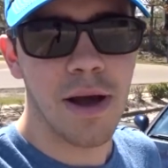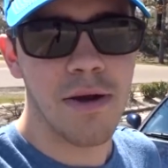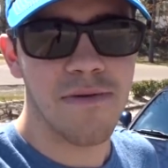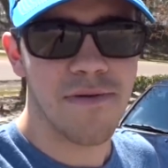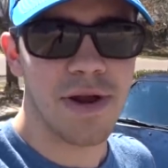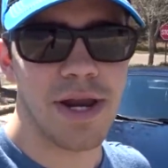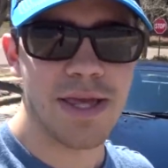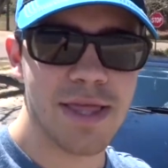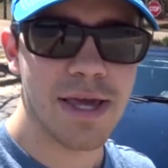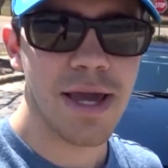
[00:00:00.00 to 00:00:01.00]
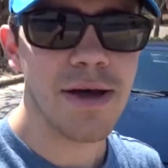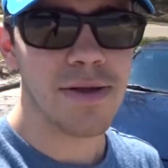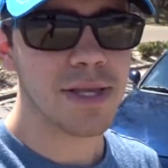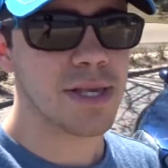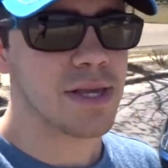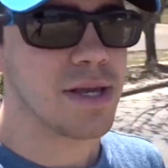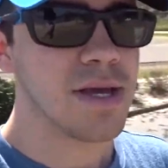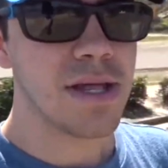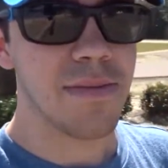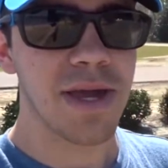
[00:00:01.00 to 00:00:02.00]
over anything else.
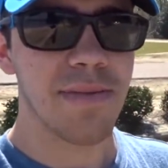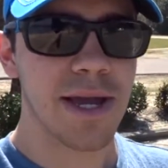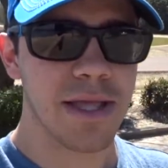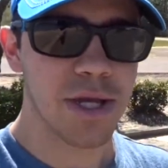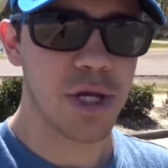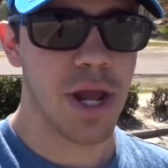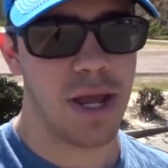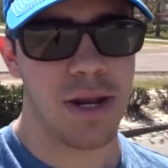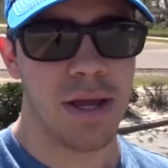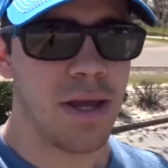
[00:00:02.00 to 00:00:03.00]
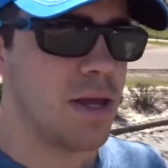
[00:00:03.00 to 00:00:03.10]
Let me get back in the shade.